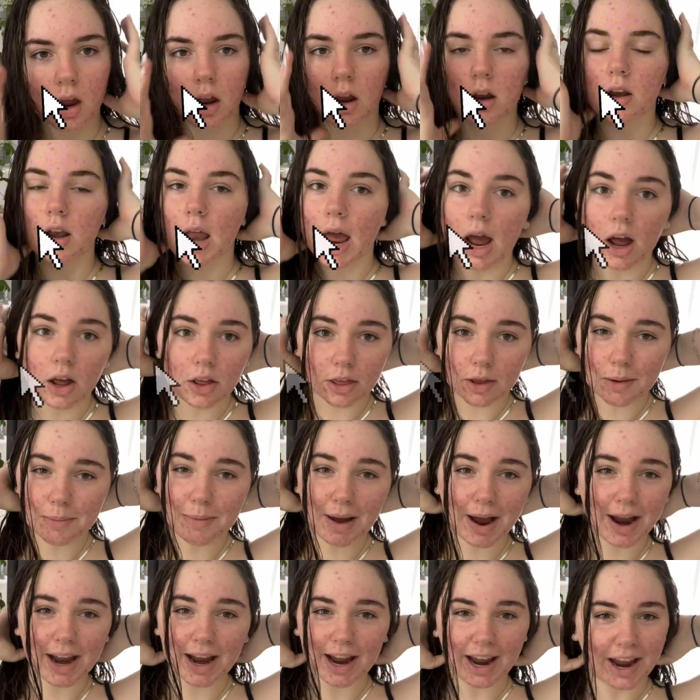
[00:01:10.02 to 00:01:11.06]
Now that
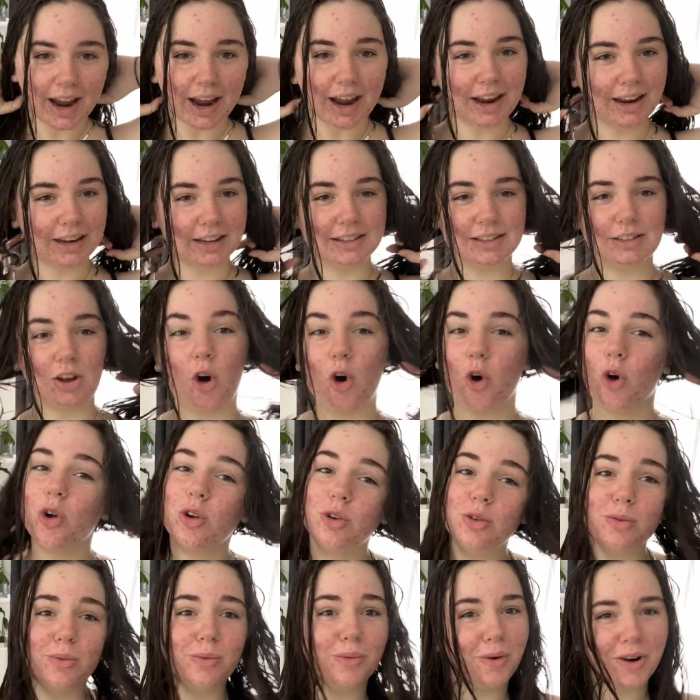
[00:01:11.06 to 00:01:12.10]
my hair is
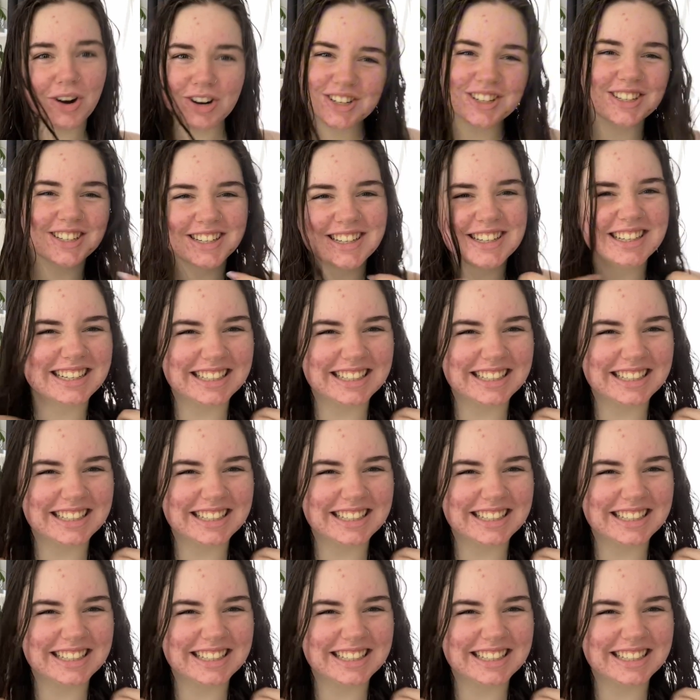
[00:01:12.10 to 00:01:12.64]
all washed and